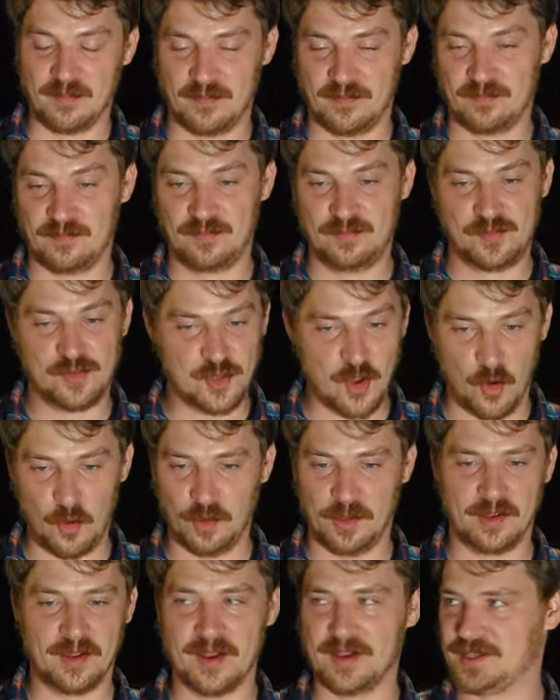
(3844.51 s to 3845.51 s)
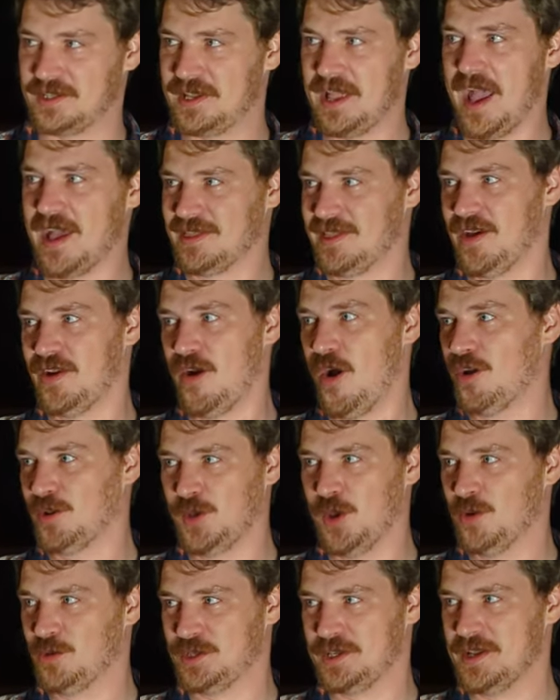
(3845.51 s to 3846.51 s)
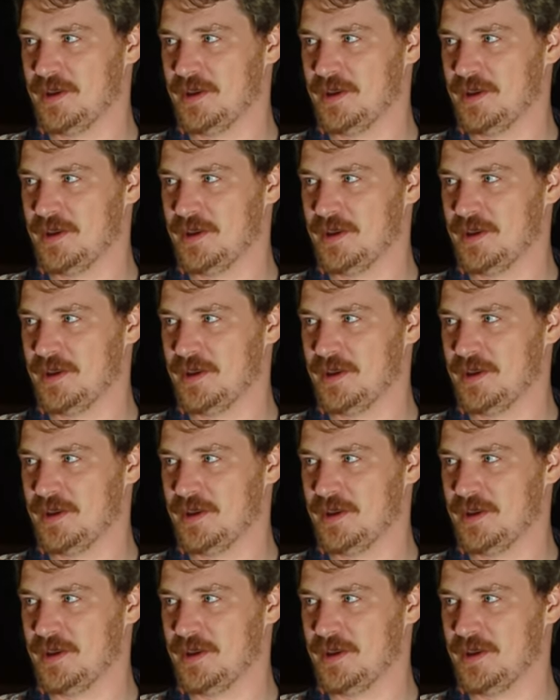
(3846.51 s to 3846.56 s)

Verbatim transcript: totally gonna snag that audio snippet.